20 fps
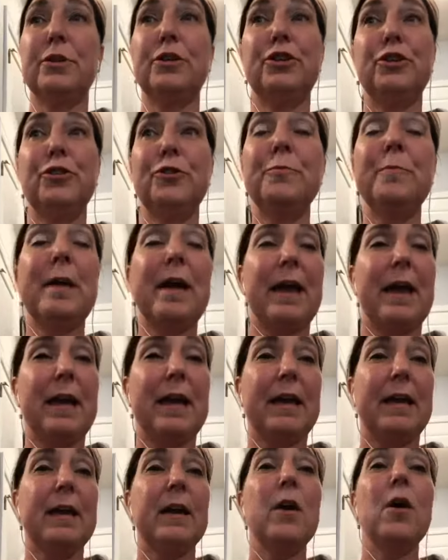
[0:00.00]
you
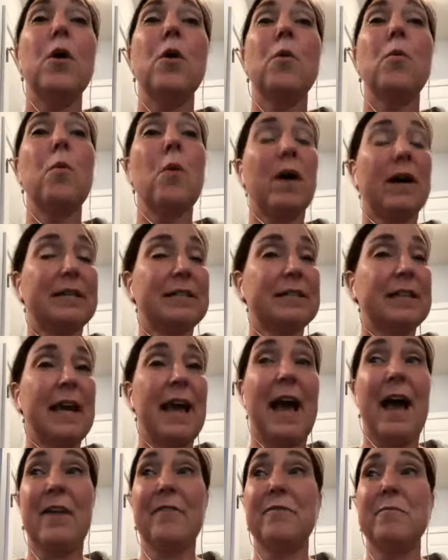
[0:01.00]
may want to
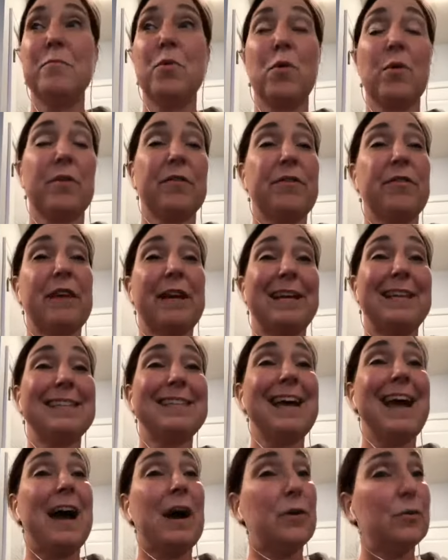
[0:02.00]
have more
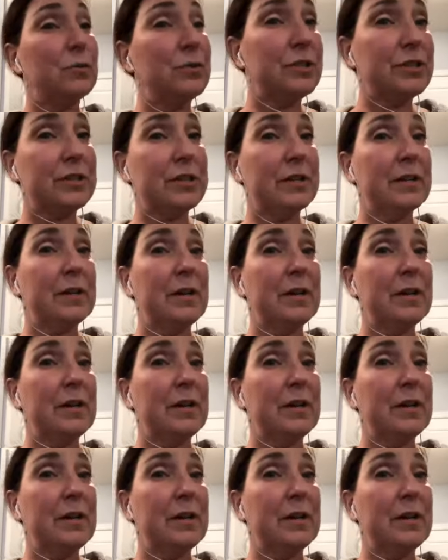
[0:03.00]
things out